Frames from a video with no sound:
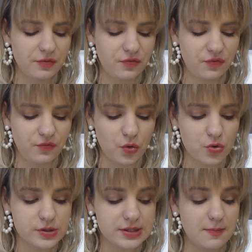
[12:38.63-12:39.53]

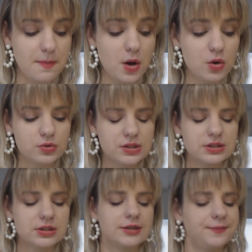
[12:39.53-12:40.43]
for the
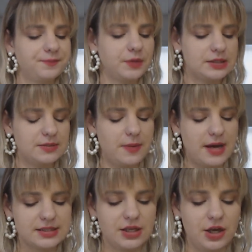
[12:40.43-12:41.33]
most in the
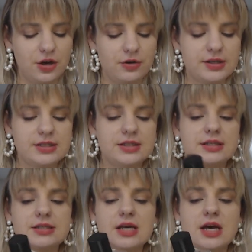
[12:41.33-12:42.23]
past year, is
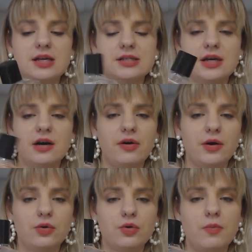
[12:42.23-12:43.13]
this Zara
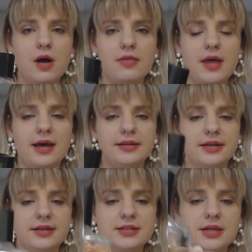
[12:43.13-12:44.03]
Gourmand
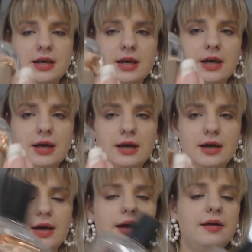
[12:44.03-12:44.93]
Addict.
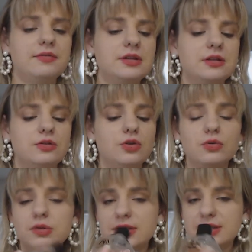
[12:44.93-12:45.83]
And
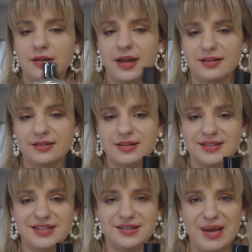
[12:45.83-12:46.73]
don't let
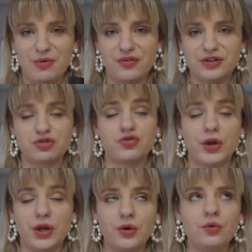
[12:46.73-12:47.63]
the name of it
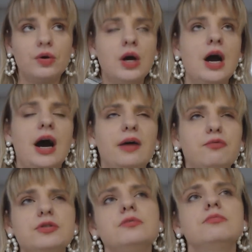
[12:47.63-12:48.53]
trick you. I
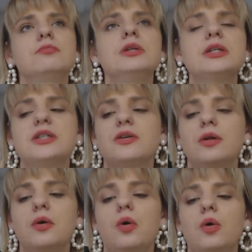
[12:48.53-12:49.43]
wouldn't necessarily
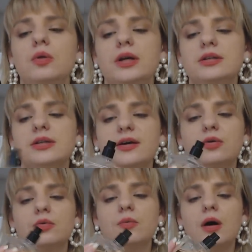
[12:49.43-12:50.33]
call it a
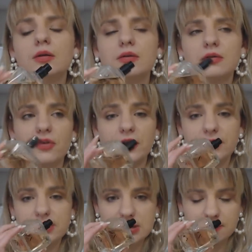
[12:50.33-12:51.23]
gourmand
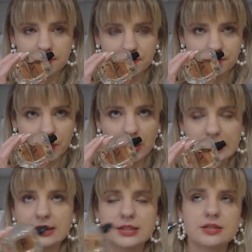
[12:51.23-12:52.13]
fragrance,
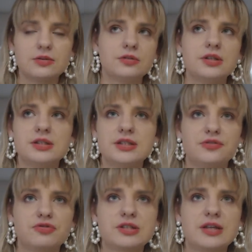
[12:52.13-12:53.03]
at least not in the
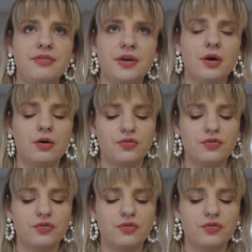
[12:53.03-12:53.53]
understanding of